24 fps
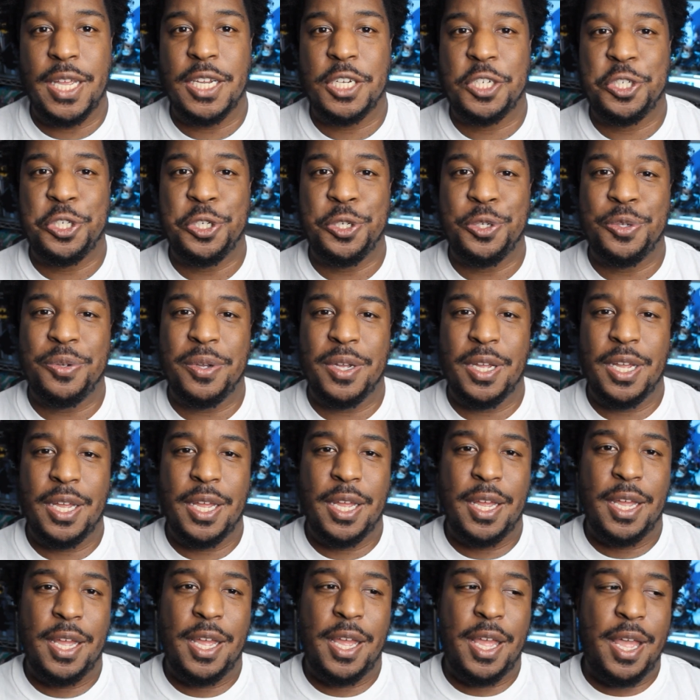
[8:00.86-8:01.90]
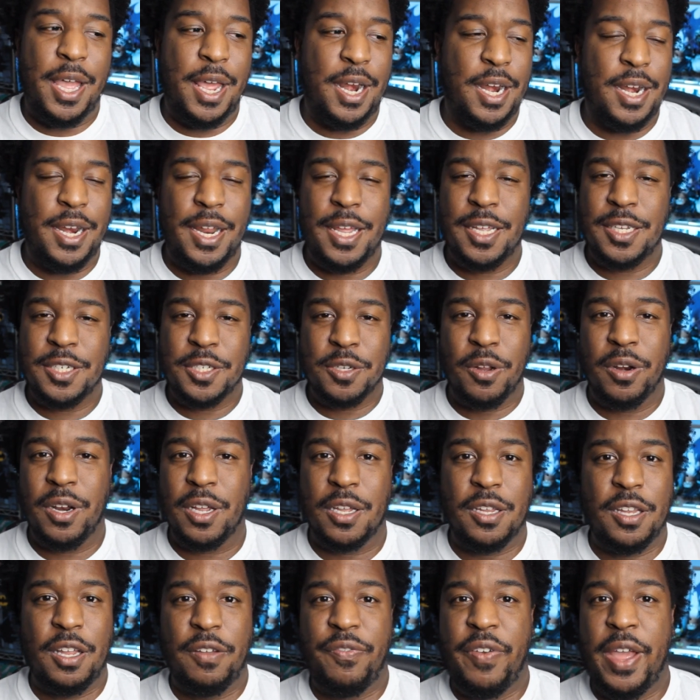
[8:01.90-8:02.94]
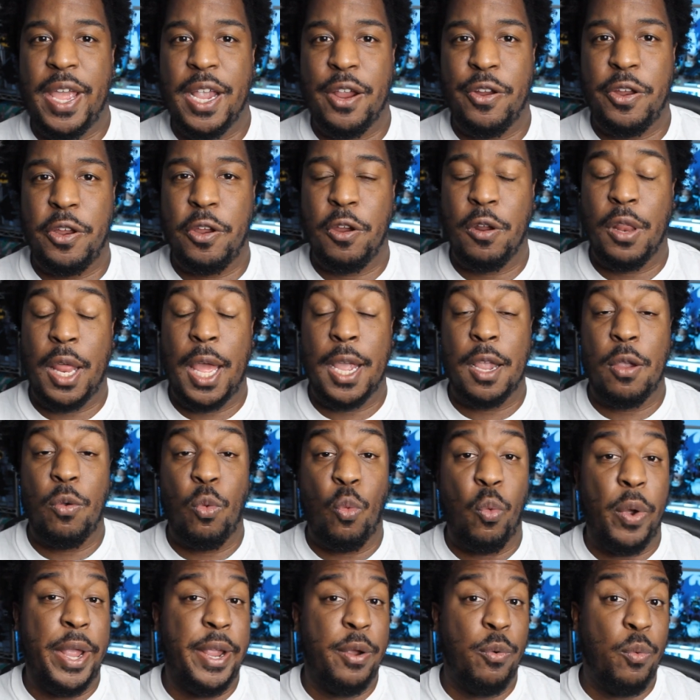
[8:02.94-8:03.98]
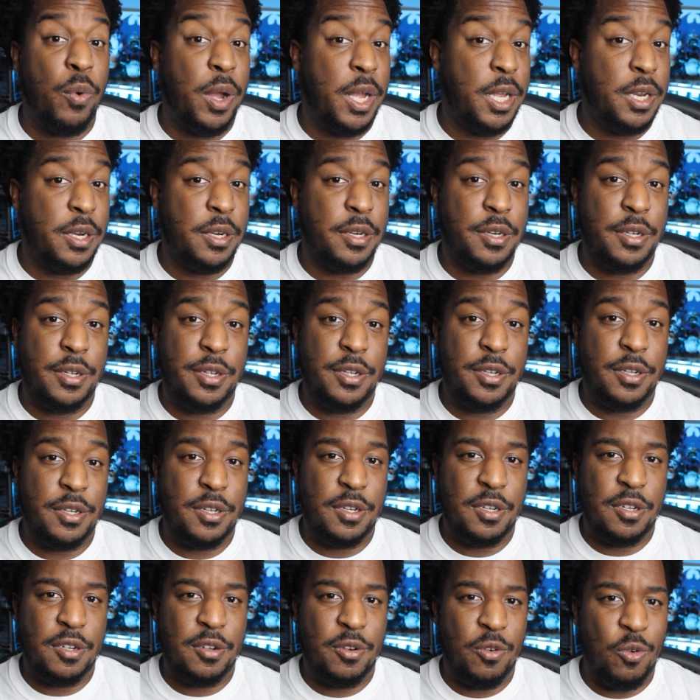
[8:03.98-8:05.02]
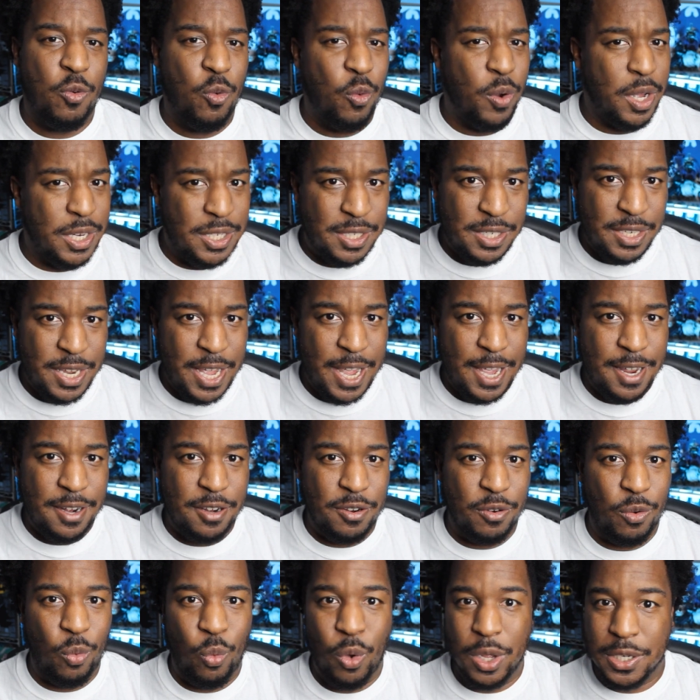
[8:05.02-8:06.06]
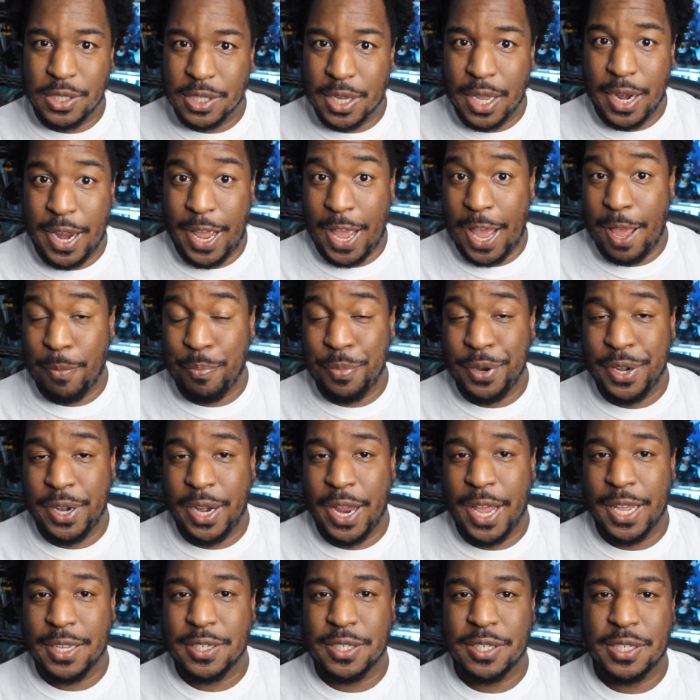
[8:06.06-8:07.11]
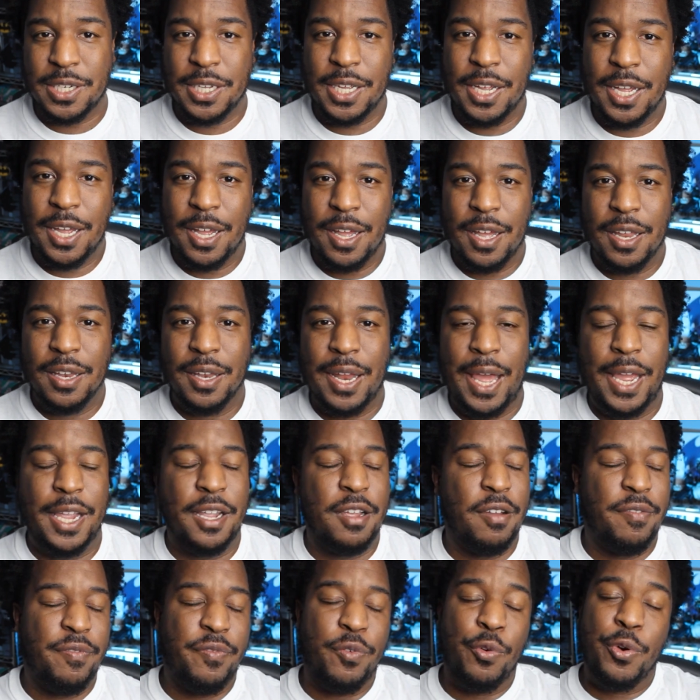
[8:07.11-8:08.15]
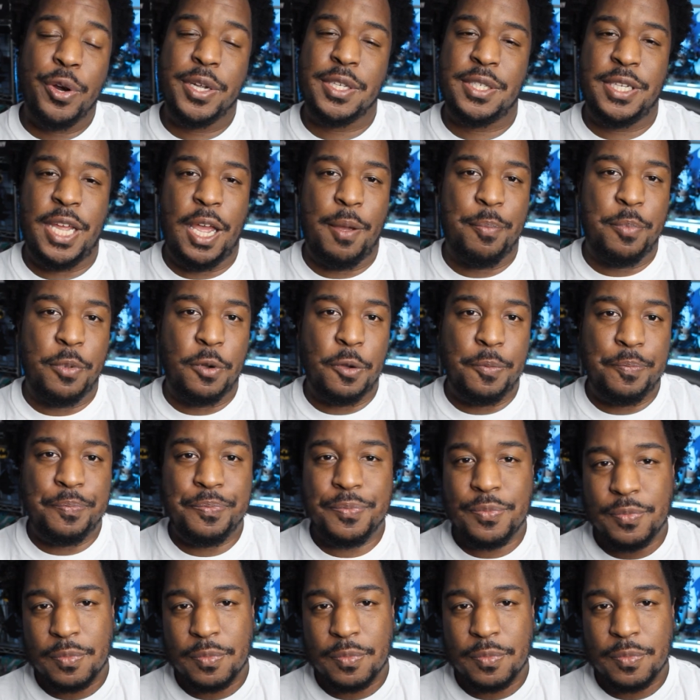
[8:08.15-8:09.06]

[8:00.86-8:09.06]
issue and it ends on a cliffhanger and you're like, wait, what? What's that? What's going to happen next? Like, for example,